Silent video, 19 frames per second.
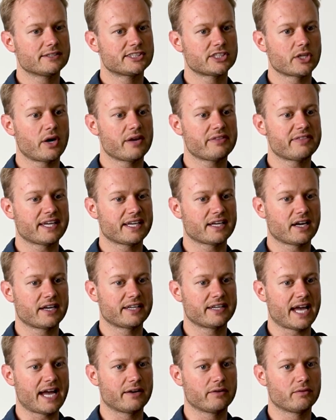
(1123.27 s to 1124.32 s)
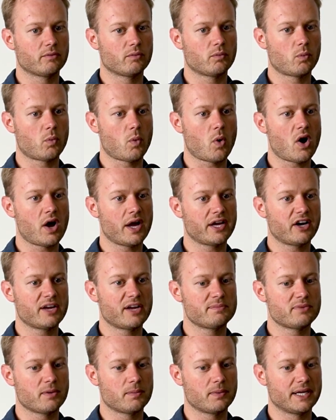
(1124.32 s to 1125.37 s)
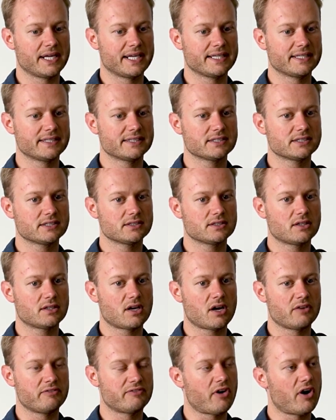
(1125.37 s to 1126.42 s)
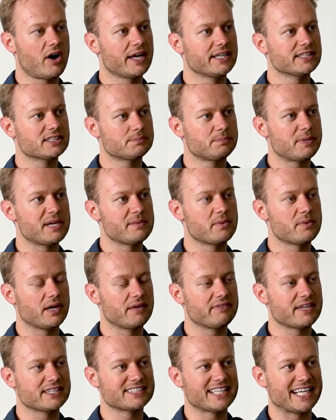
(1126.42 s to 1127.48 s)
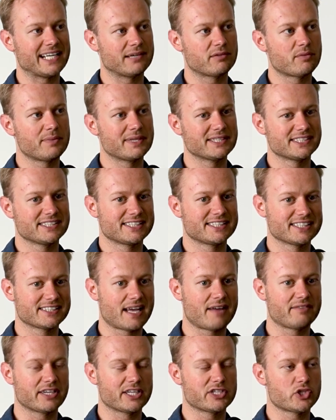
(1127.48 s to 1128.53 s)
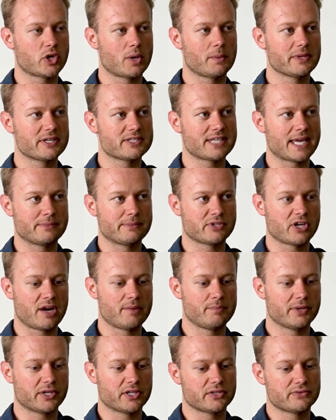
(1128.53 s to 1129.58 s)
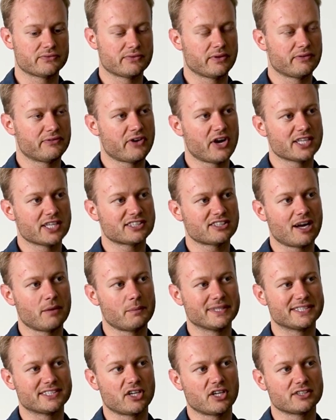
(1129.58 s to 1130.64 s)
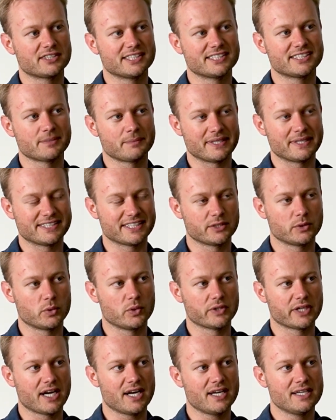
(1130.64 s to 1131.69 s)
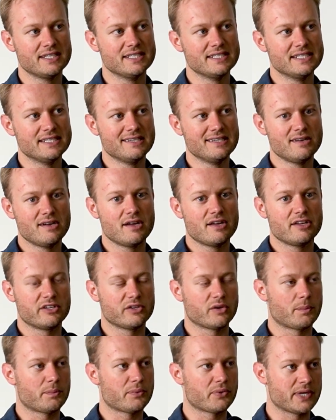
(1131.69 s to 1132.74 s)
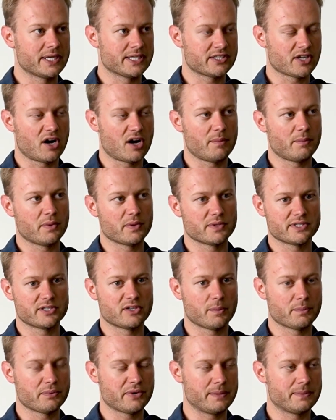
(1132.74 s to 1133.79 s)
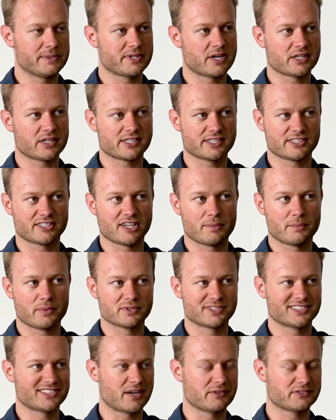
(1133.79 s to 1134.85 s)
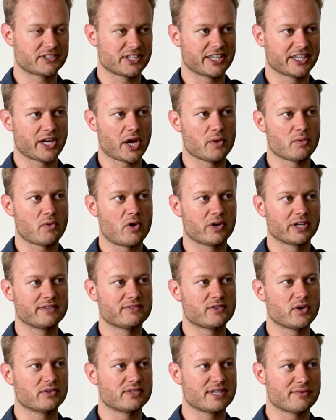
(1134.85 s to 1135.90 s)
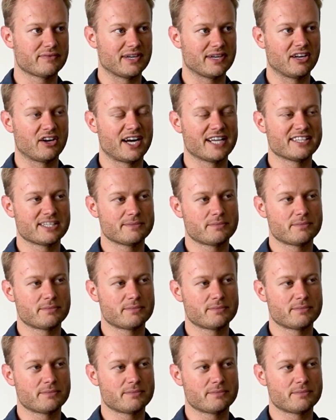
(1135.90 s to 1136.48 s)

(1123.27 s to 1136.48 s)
So I think, again, why I'd probably advise people, if they're setting up a business, is having a job at the same time, because from the first time we started submitting an order, you got pre-samples, you got pre-production samples, stuff's going to go wrong, you've got different lines.